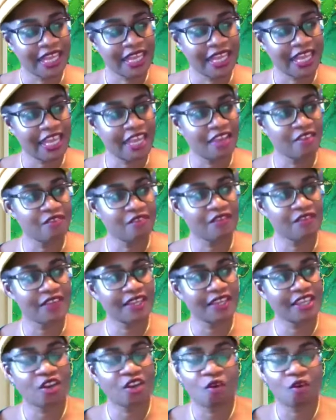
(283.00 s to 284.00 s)
If,
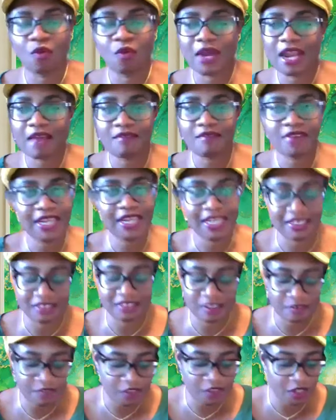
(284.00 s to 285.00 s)
you know, whatever it is,
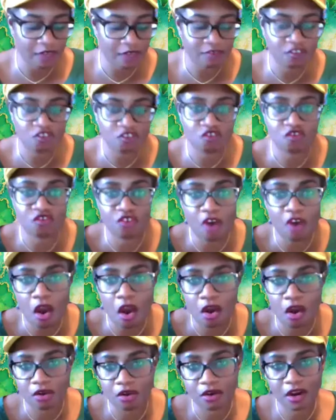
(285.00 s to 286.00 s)
if you love to
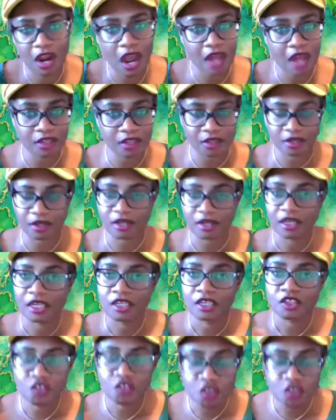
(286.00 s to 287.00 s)
draw, color,
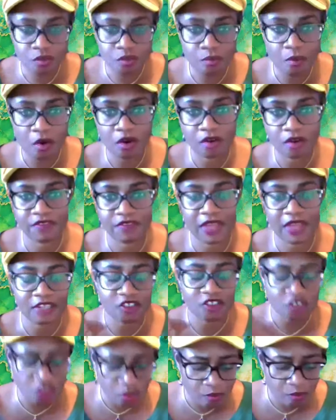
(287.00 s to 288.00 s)
do more of
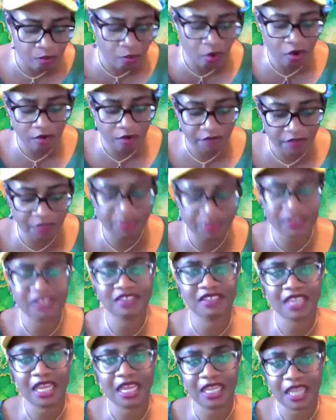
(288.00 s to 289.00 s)
that. Do more of the
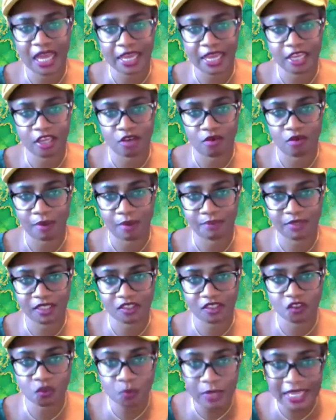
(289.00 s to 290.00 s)
things that light you up
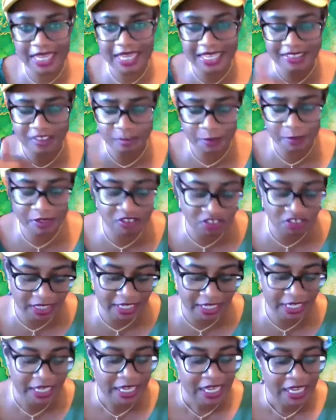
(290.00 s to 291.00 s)
this week,
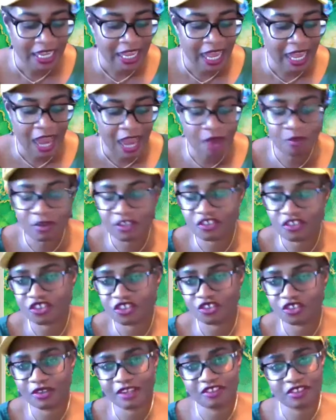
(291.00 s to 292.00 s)
especially. I want you
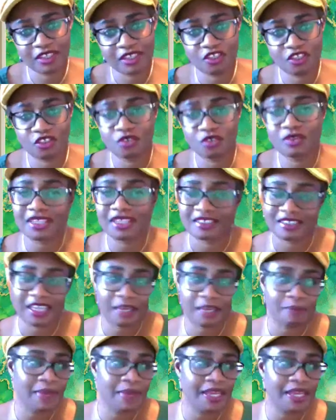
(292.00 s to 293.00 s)
to actually do this,
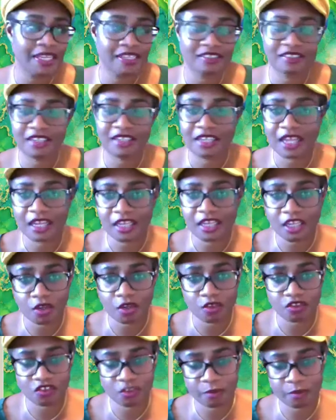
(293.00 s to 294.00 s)
like make this a
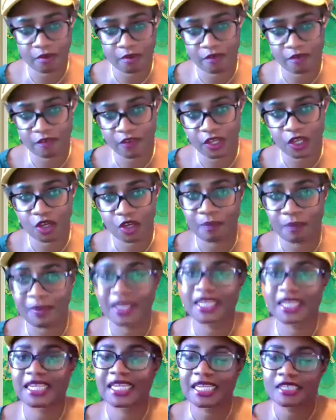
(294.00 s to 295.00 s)
non-negotiable for you.
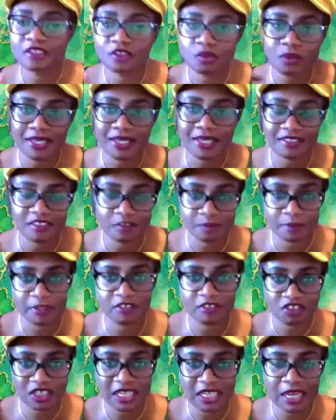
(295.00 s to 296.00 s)
But this week,
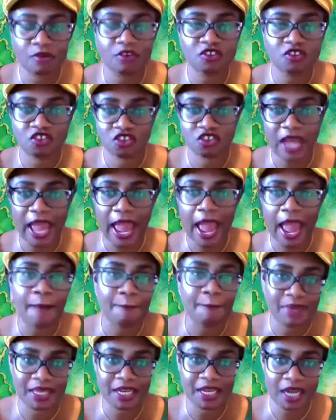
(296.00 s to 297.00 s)
especially, I want you to
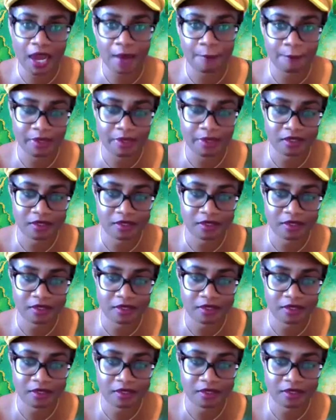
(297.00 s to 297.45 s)
amp it up.